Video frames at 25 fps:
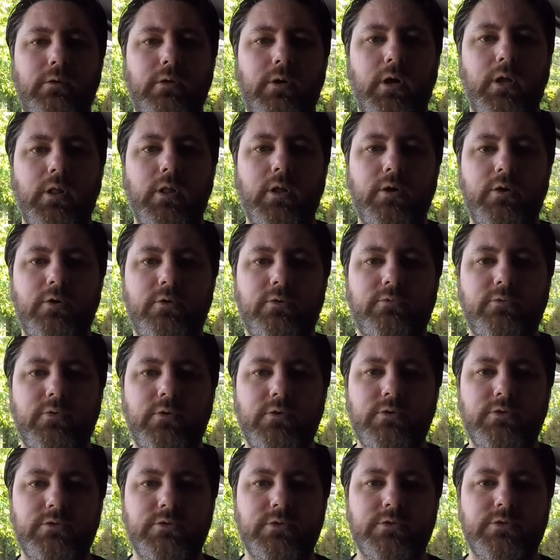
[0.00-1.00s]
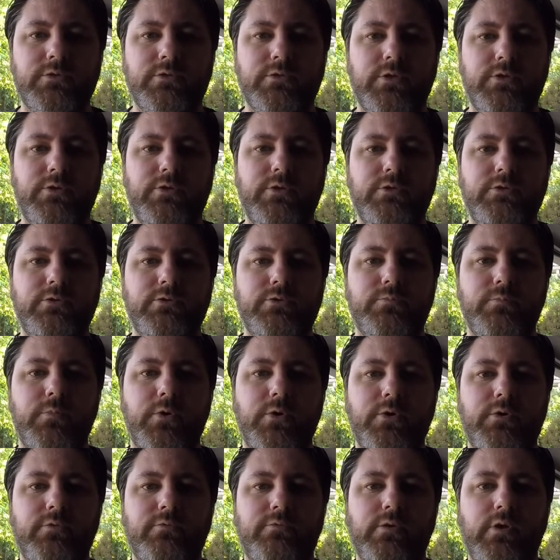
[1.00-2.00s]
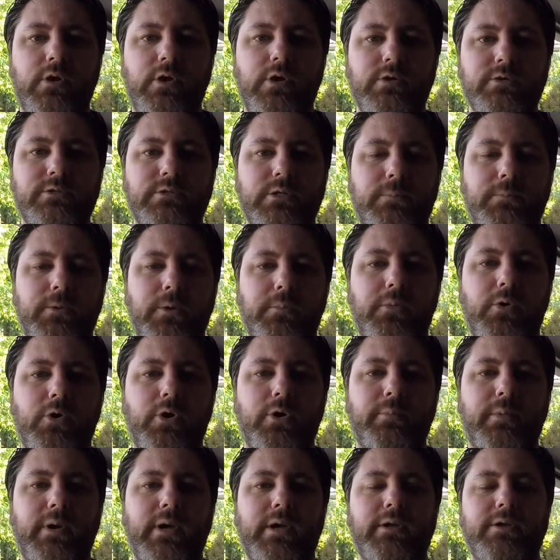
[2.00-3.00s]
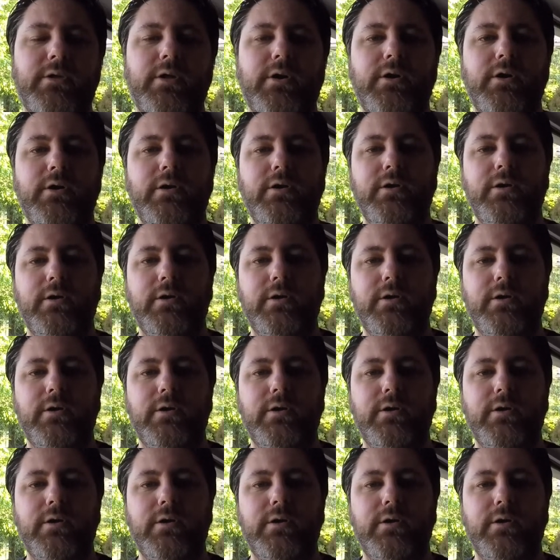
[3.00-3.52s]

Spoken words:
Hello folks, this is the Dude's Motor Vlogs. I'm your boy Mad Dog.